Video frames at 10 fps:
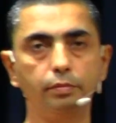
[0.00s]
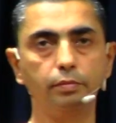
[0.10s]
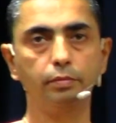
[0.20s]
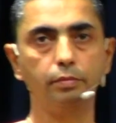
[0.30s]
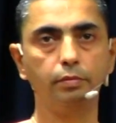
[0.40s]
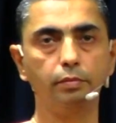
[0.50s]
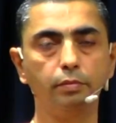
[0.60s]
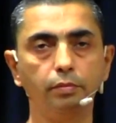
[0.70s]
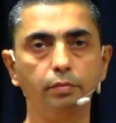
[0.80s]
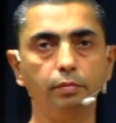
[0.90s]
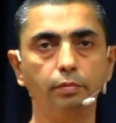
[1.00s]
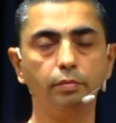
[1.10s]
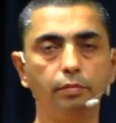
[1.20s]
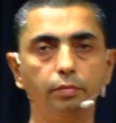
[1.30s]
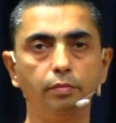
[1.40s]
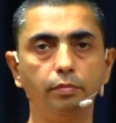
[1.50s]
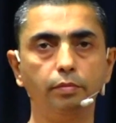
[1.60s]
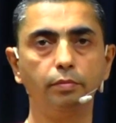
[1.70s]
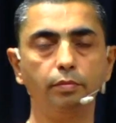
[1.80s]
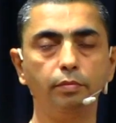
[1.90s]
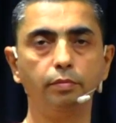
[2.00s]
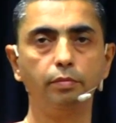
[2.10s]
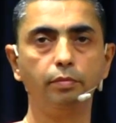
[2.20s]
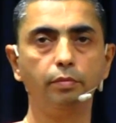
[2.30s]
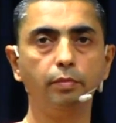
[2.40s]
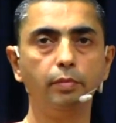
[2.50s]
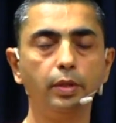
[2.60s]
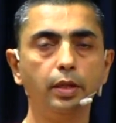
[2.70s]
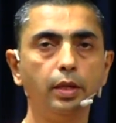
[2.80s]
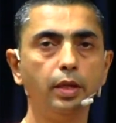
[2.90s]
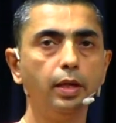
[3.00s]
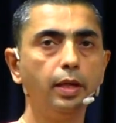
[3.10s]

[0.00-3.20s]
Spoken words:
Nobody speaks.